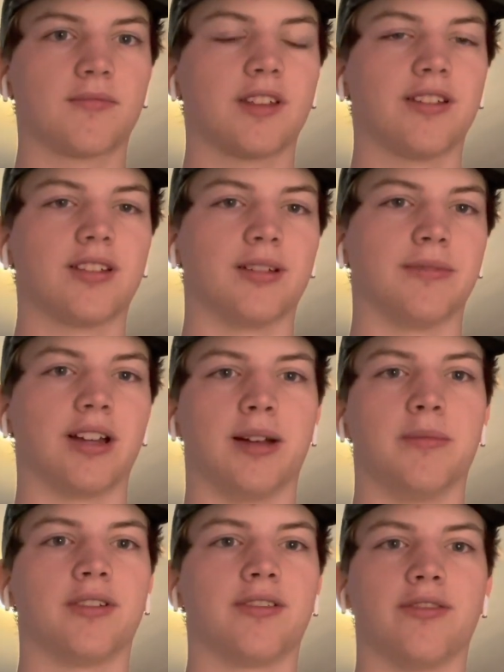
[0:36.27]

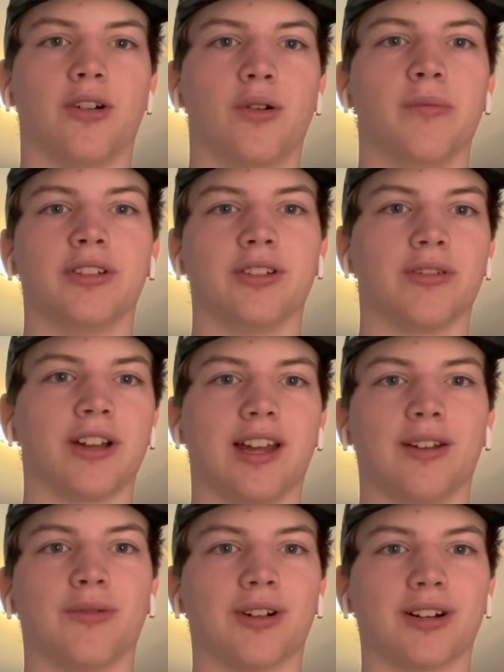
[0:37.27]
sometimes foam is okay
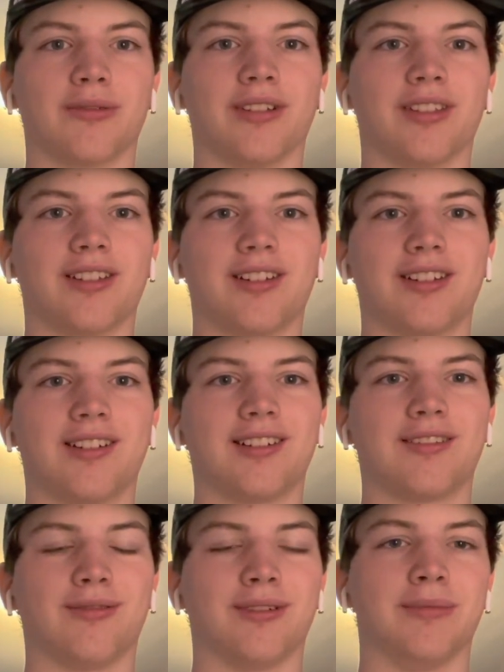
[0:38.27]
to work with
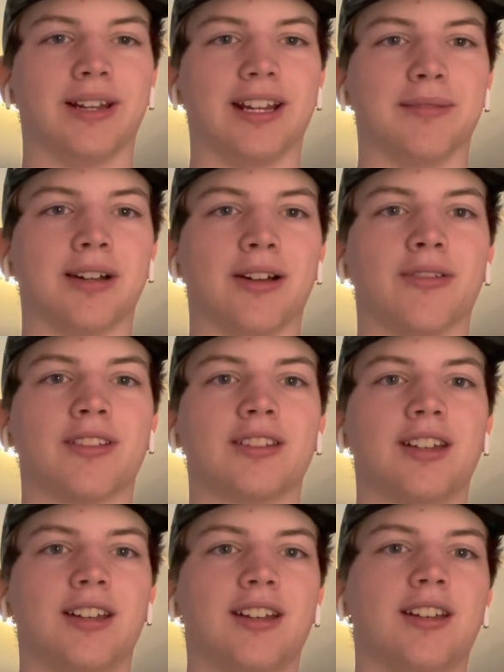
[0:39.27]
when making mouths.
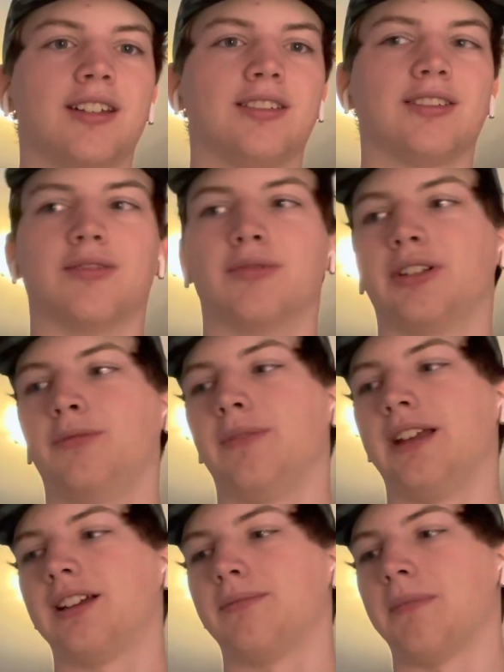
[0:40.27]
So when you
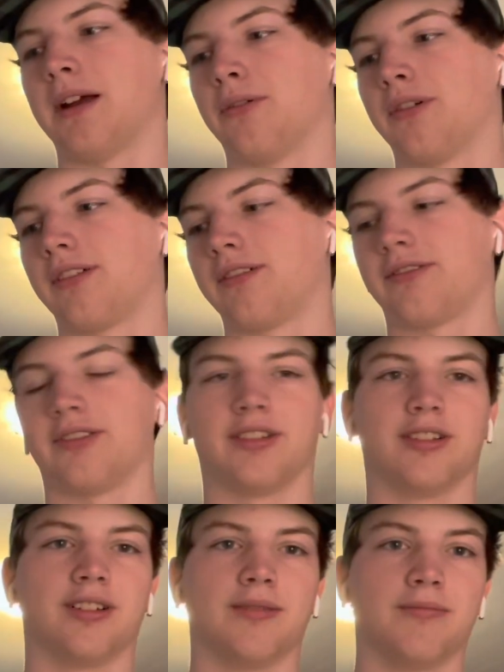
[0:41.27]
make a mouth
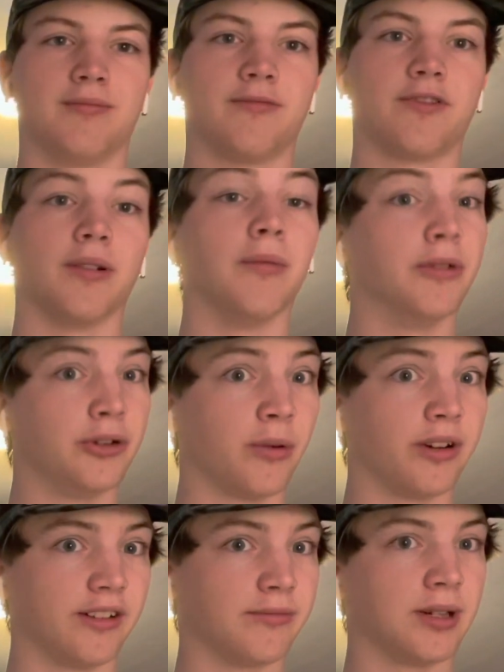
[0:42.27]
for a
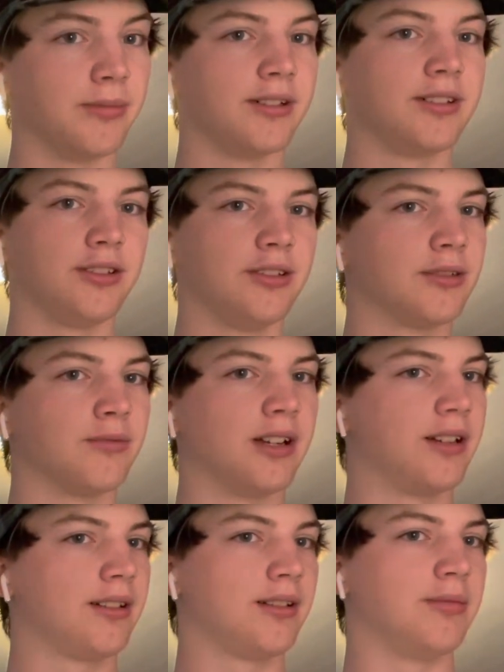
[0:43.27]
majority of puppets, you just want
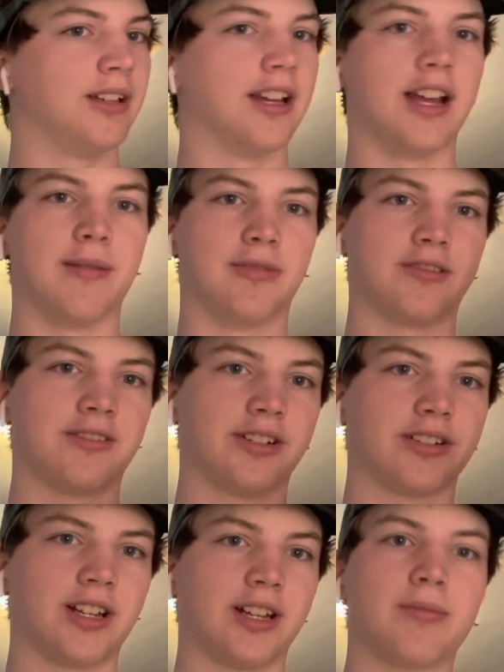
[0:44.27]
it to be a hemisphere
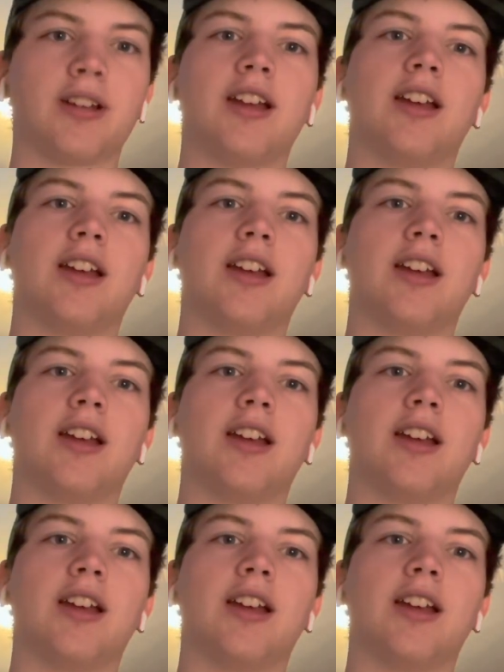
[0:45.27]
shape.